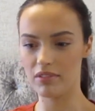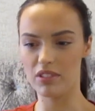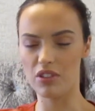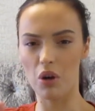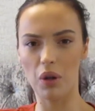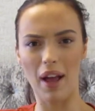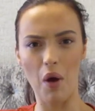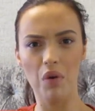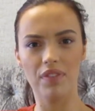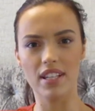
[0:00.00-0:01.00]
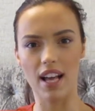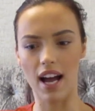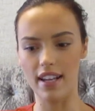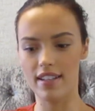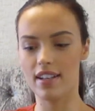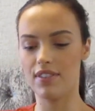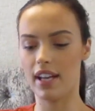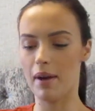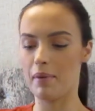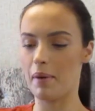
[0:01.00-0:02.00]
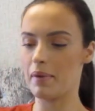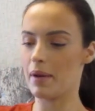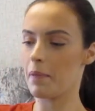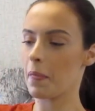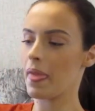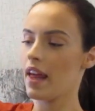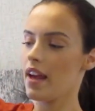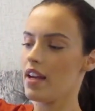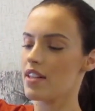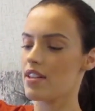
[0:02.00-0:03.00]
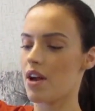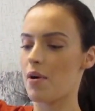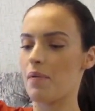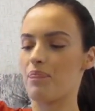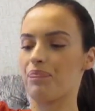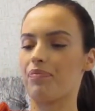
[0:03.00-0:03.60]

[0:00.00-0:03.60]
not like oversized, if you get what I mean. So